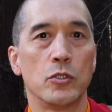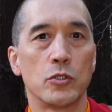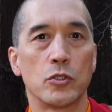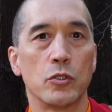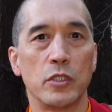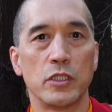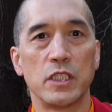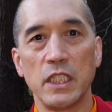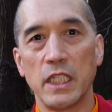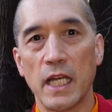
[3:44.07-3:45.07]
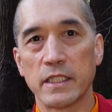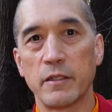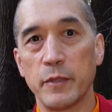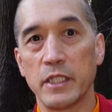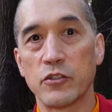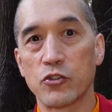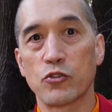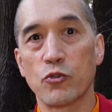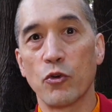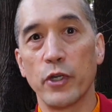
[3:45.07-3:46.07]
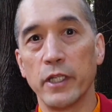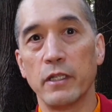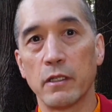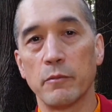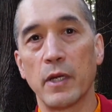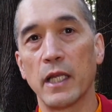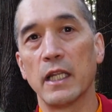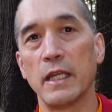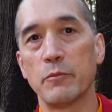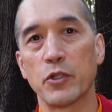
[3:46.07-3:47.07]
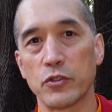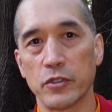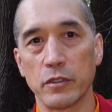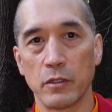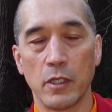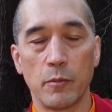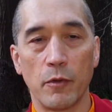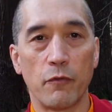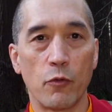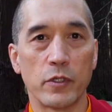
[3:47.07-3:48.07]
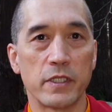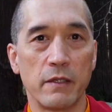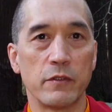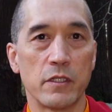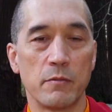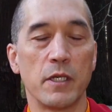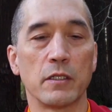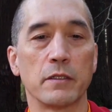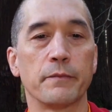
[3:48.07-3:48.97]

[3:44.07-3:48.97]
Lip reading: So the seed has to be destroyed by a layperson before it's given to the monk,